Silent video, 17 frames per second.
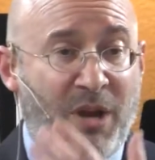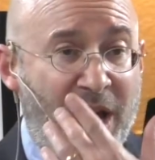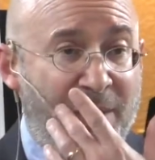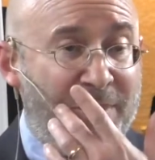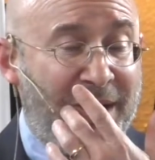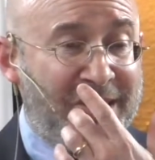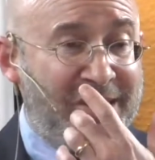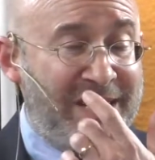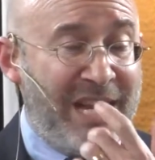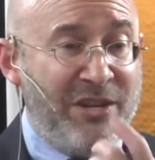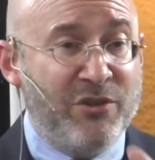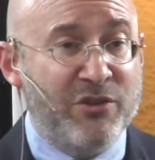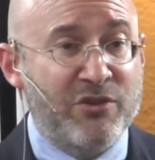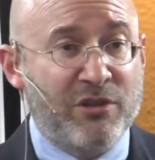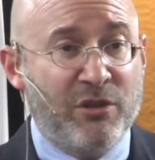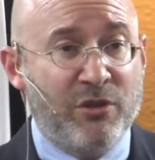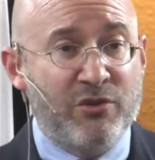probably about 10
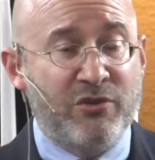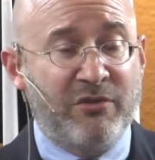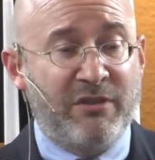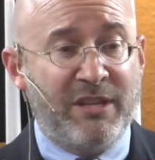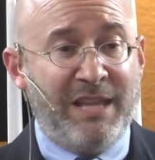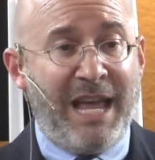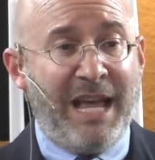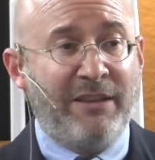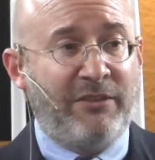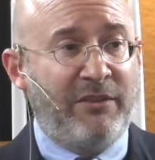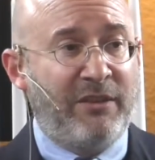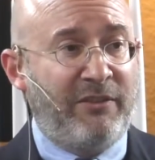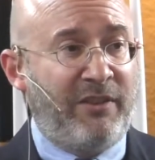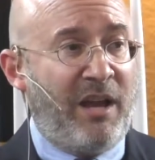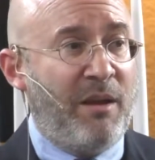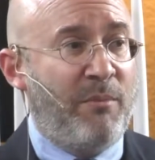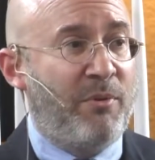years closer than that to
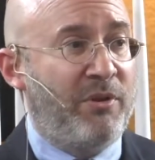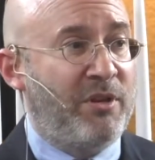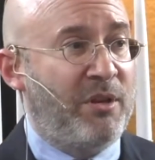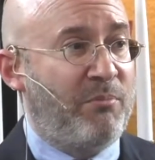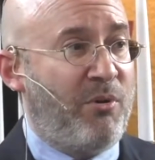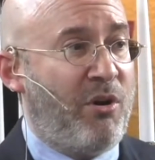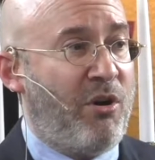the time period that